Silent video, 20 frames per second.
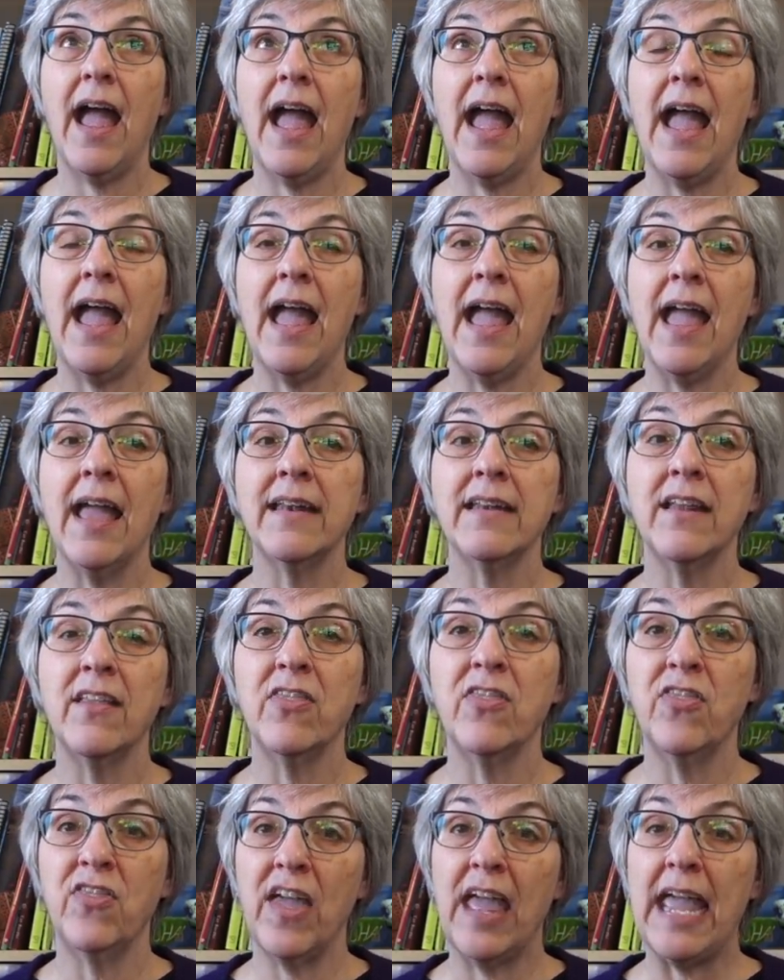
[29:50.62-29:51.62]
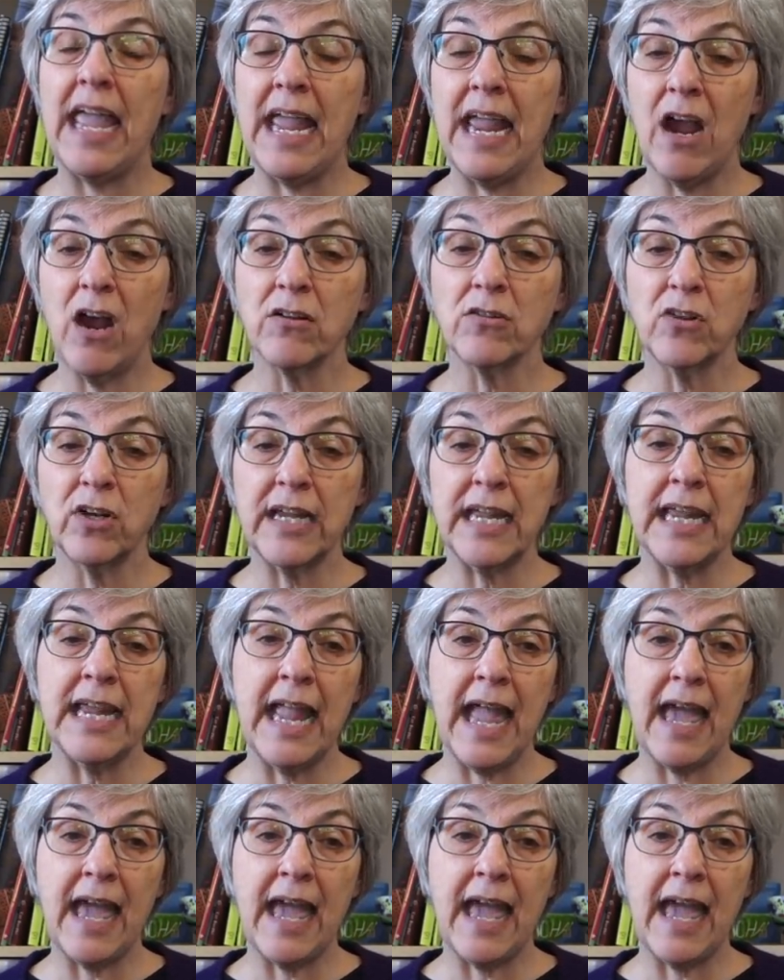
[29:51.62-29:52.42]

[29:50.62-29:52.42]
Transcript: And they are looking